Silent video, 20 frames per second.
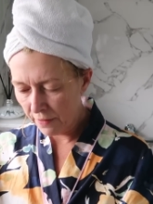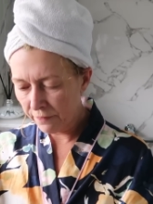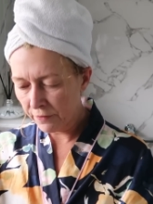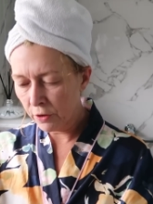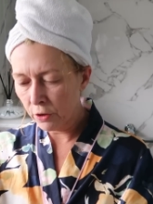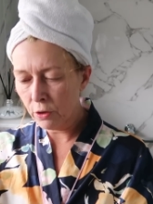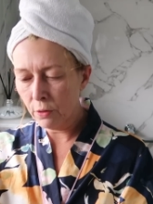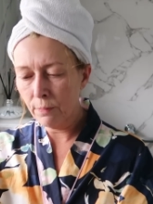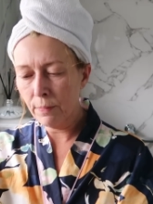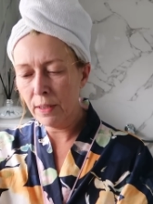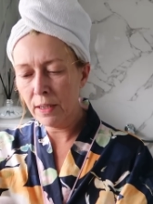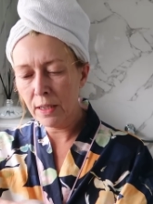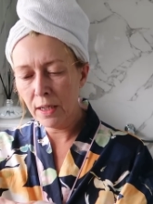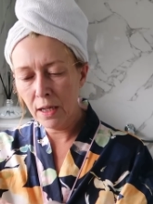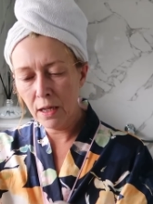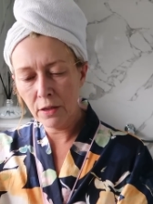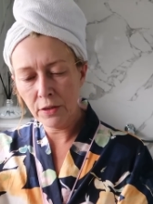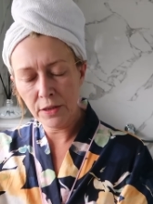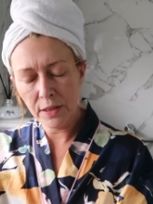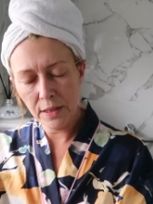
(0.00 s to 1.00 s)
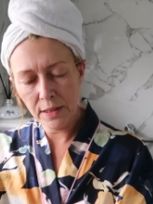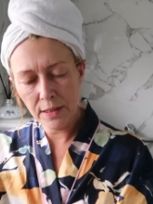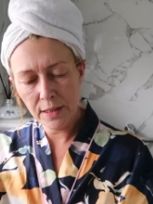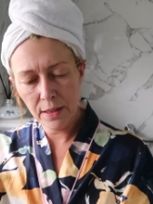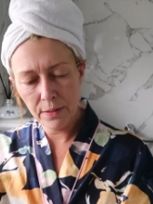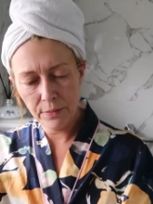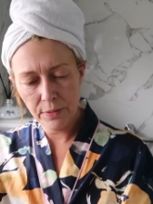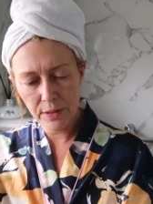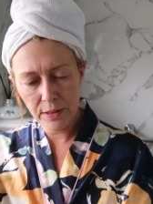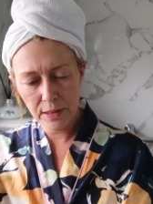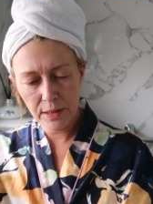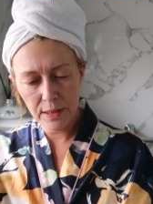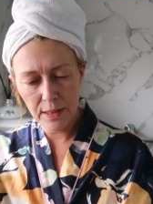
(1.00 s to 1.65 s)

I haven't got my glasses, that looks